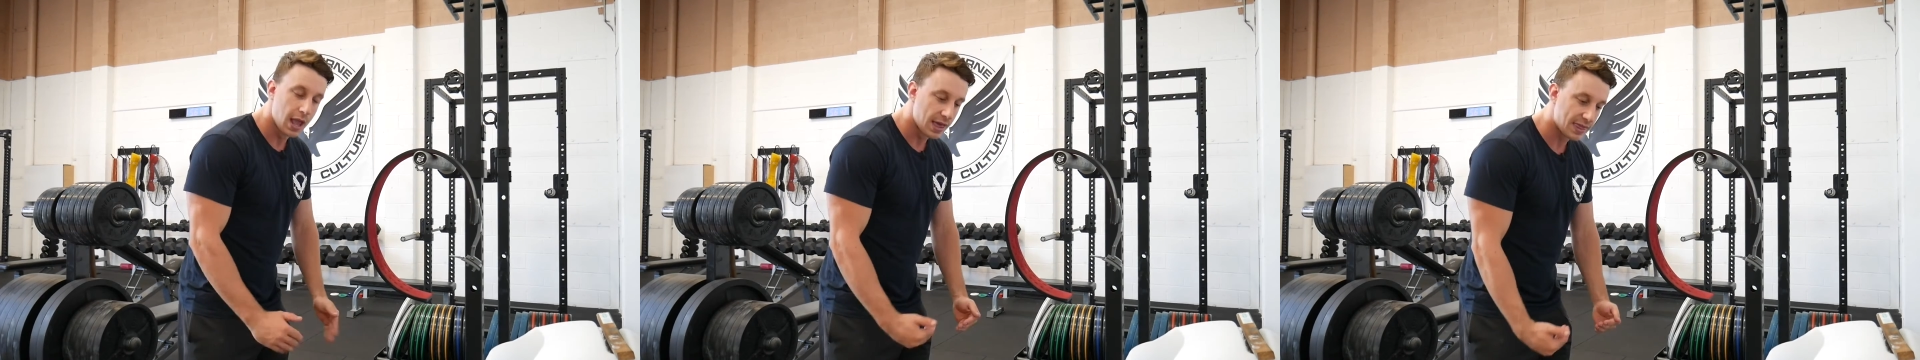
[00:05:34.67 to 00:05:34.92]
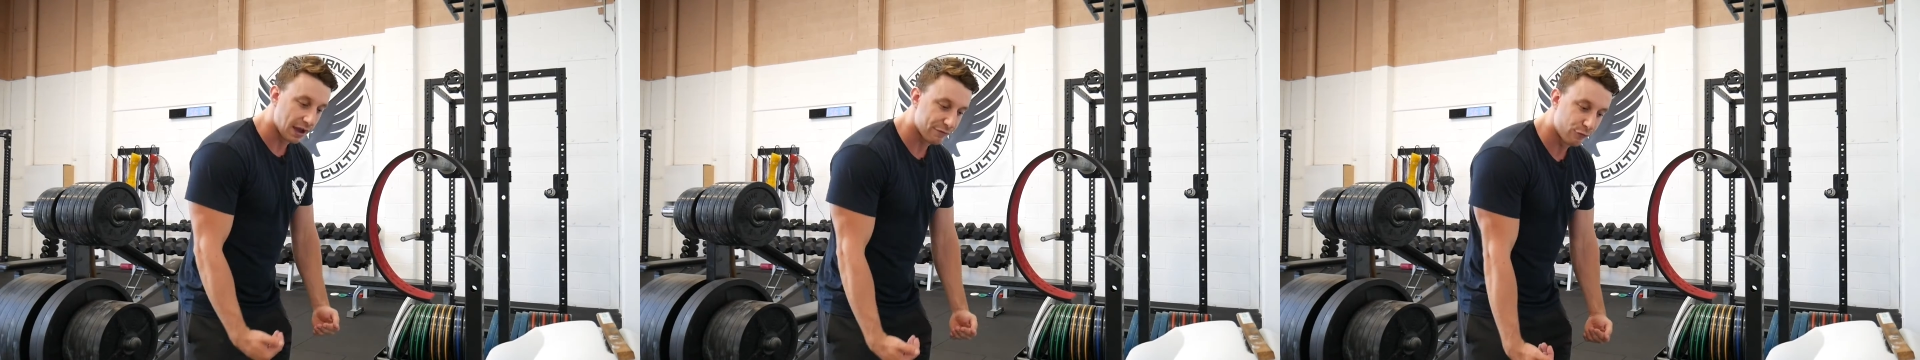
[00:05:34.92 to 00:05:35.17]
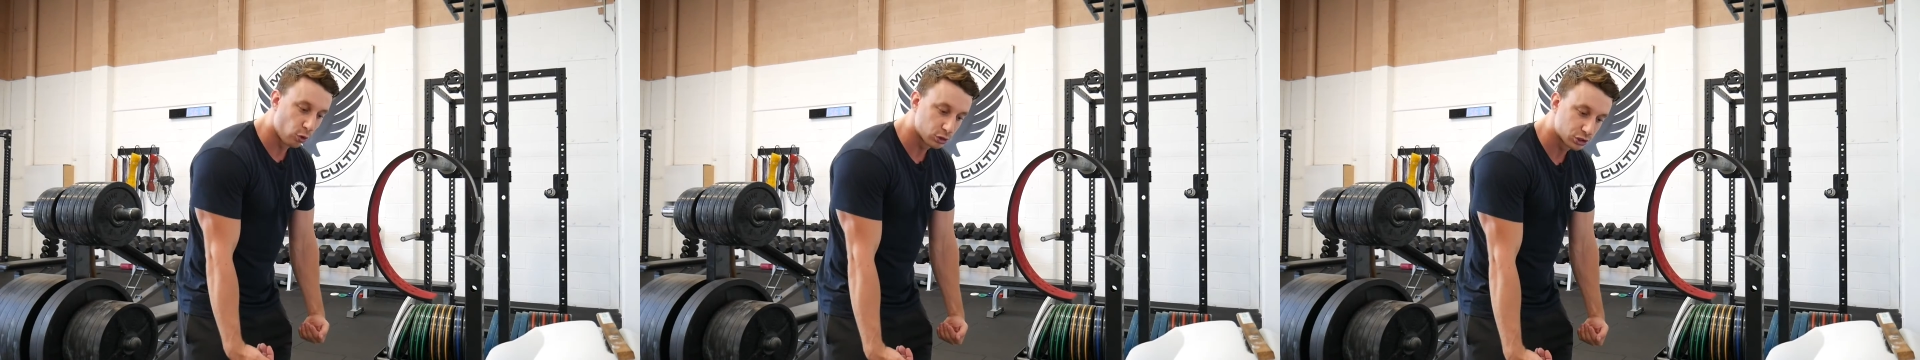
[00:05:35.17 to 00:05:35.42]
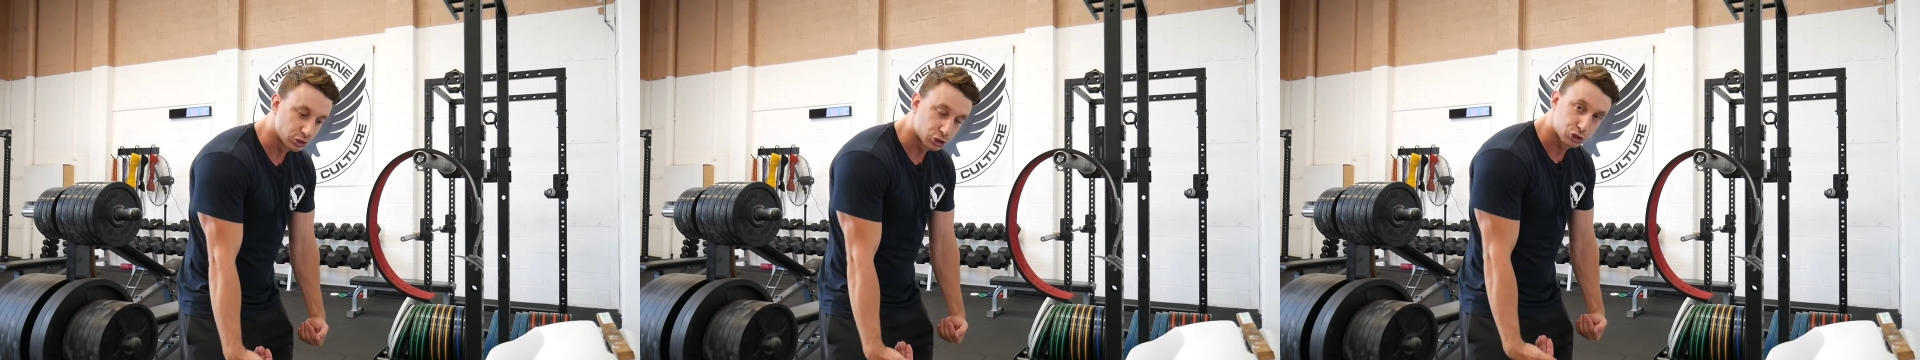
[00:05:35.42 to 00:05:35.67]
that force
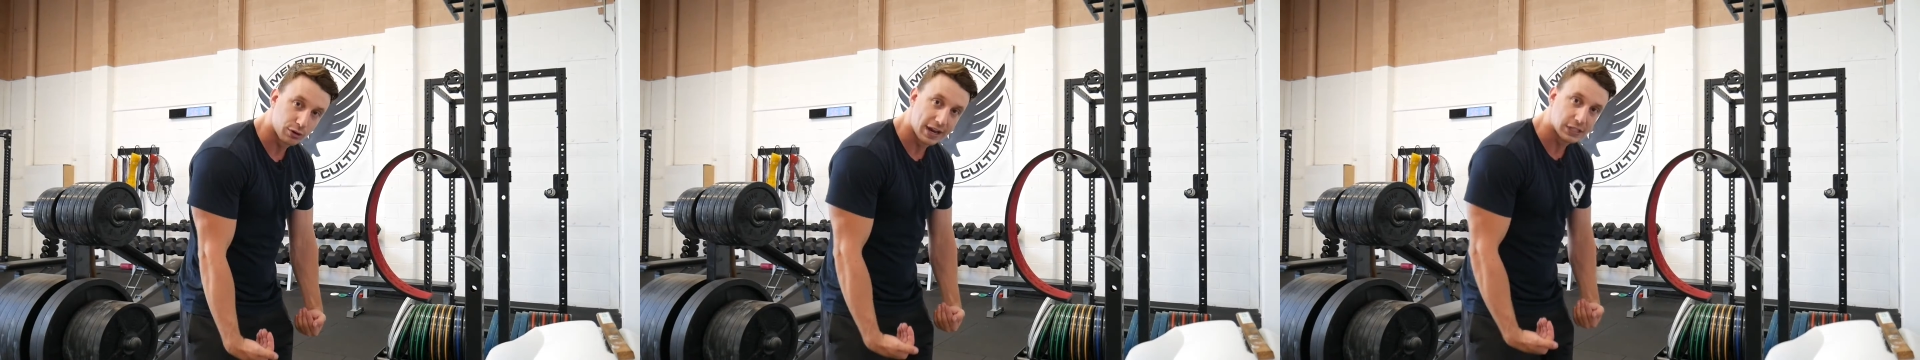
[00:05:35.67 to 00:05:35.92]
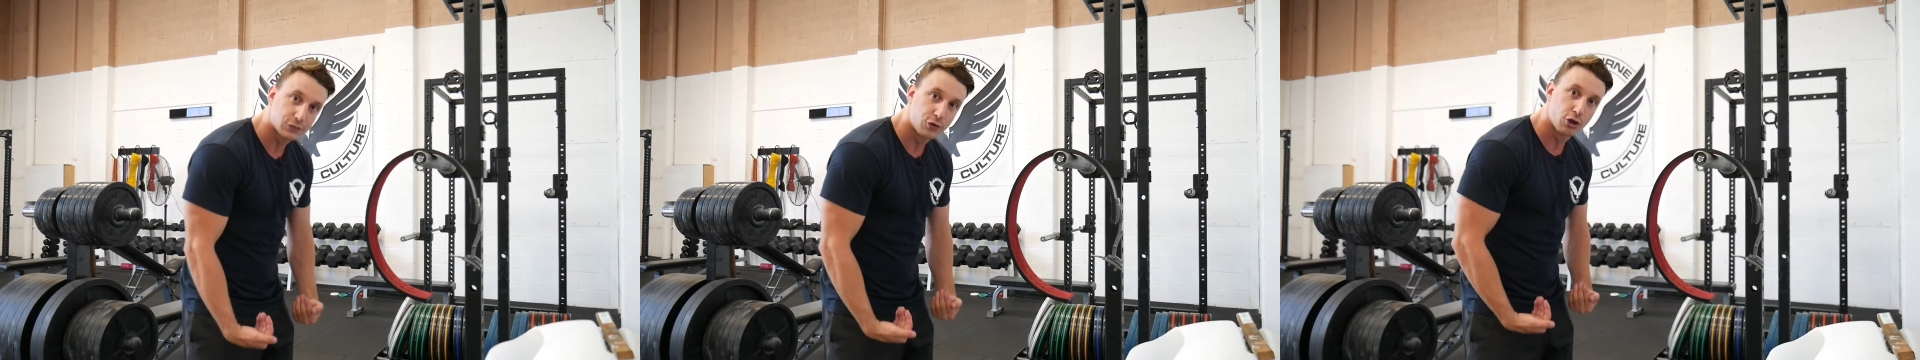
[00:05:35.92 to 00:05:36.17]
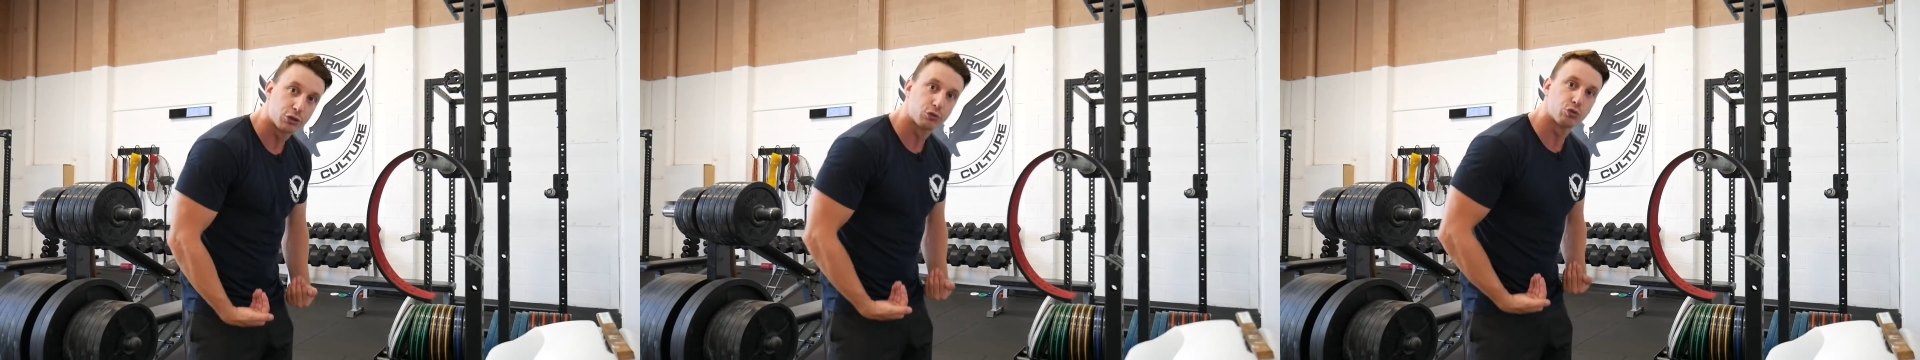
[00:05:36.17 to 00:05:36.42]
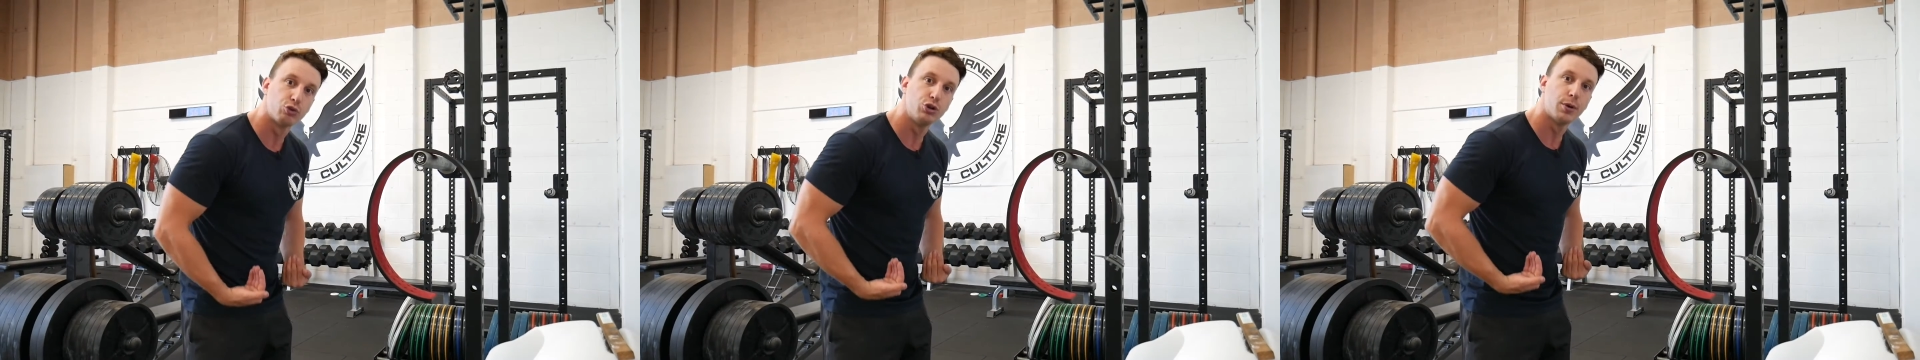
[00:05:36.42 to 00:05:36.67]
can transfer
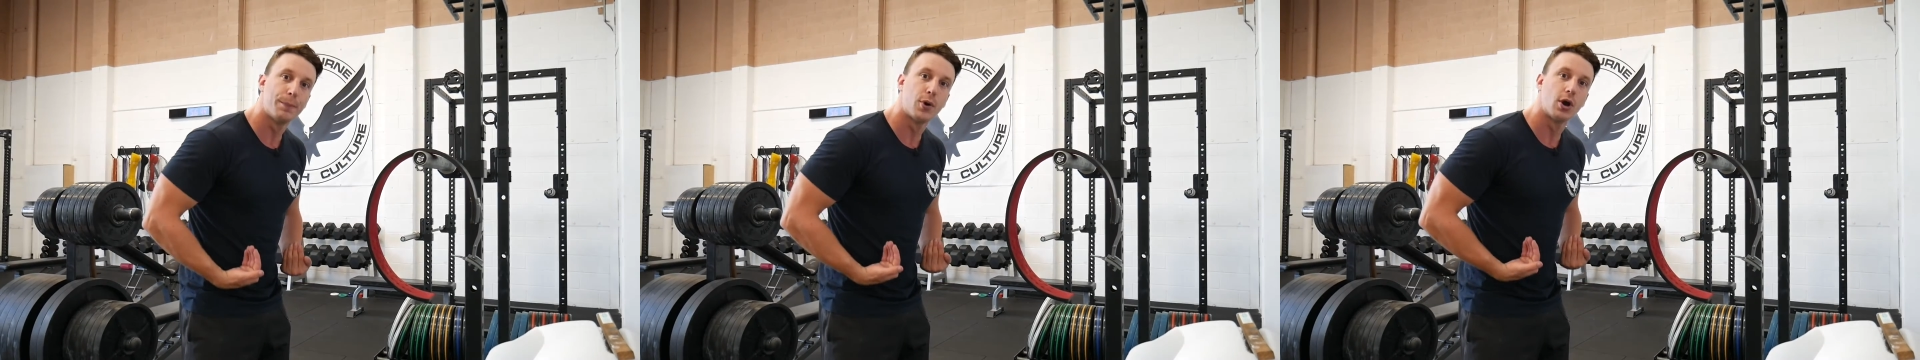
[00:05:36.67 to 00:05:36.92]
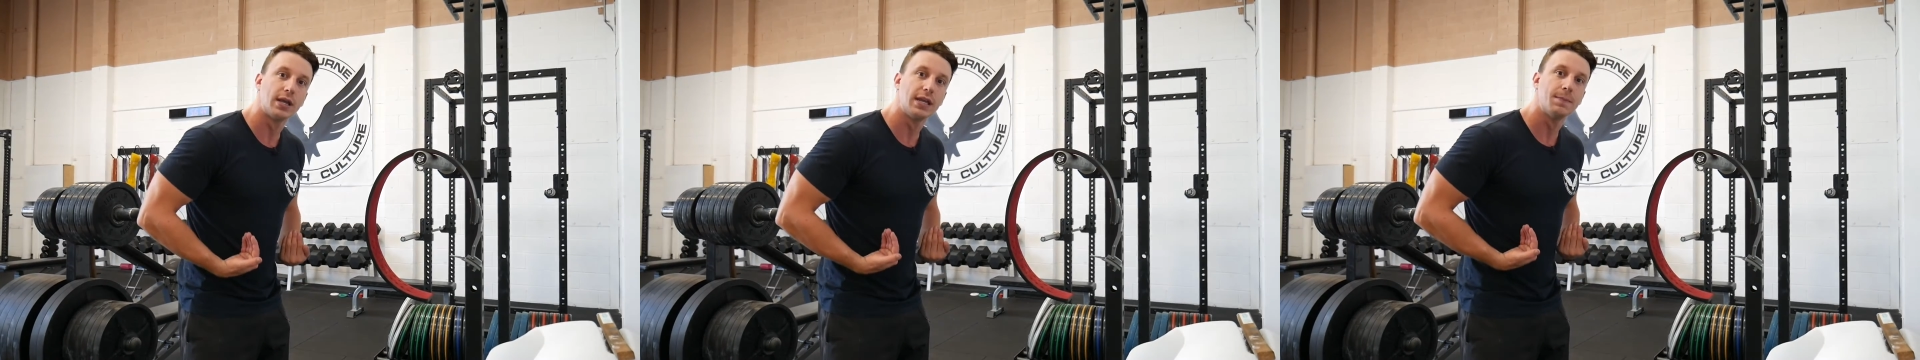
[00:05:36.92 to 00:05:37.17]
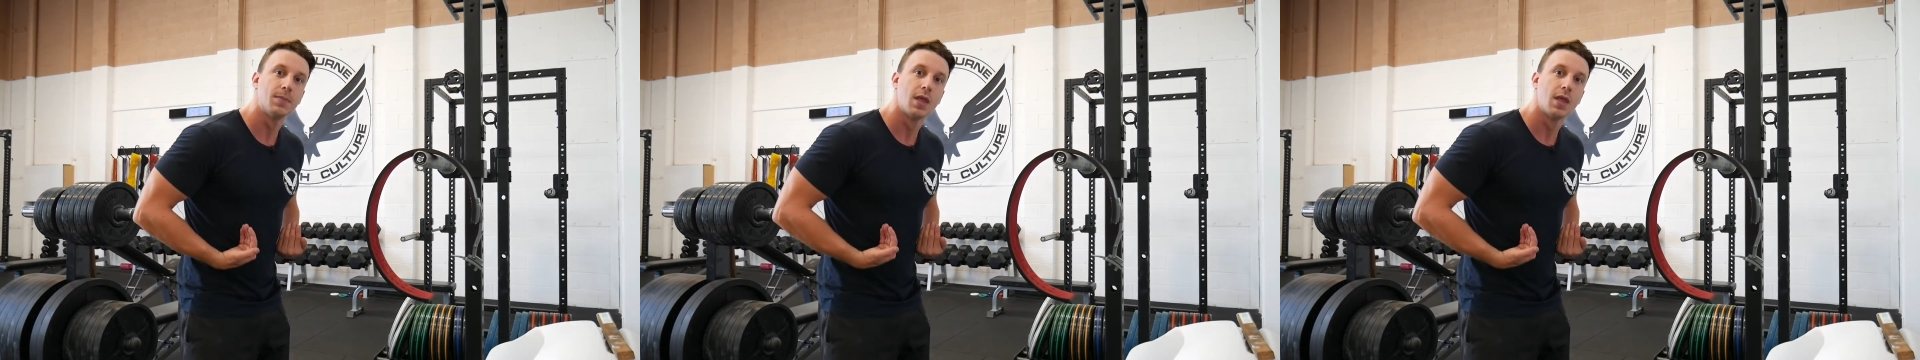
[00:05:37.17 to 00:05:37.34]
through your body,